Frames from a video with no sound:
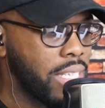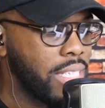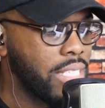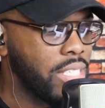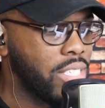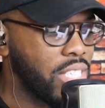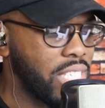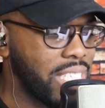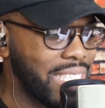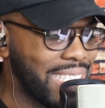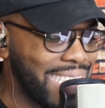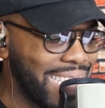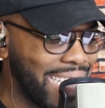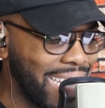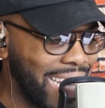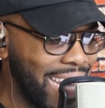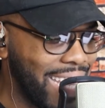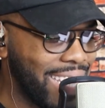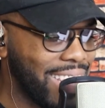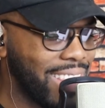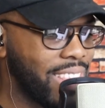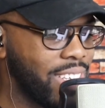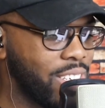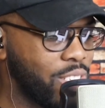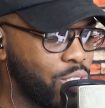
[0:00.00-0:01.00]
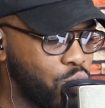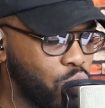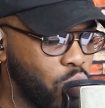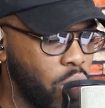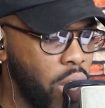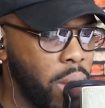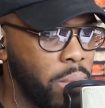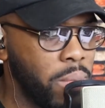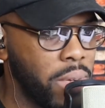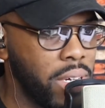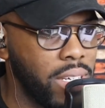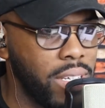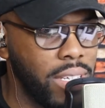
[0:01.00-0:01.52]
just let the
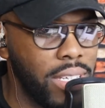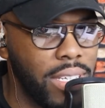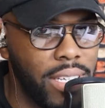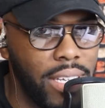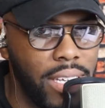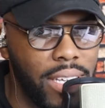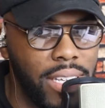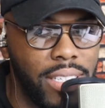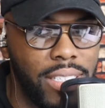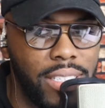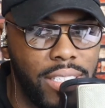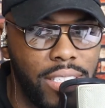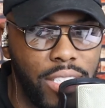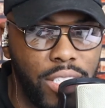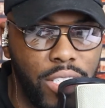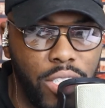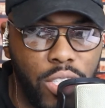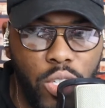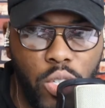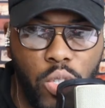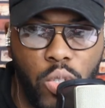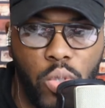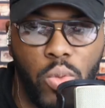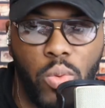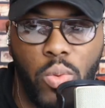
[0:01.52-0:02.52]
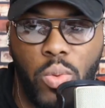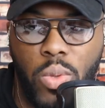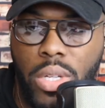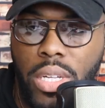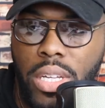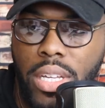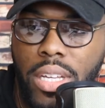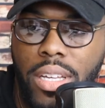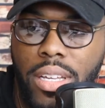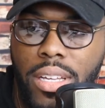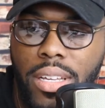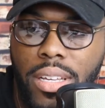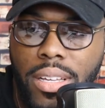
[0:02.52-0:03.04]
drama ensue?
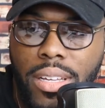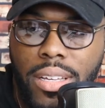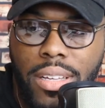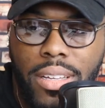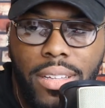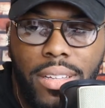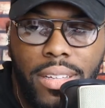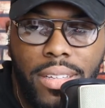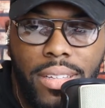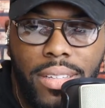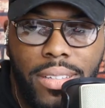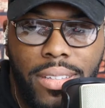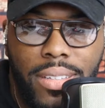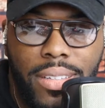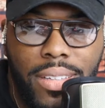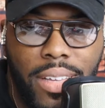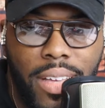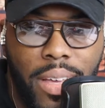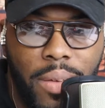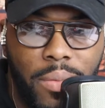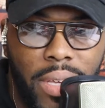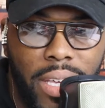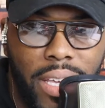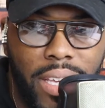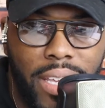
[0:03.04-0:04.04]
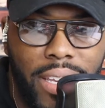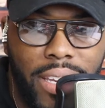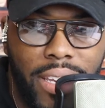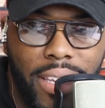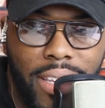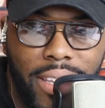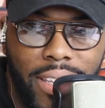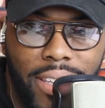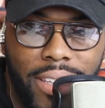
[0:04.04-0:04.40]
I mean,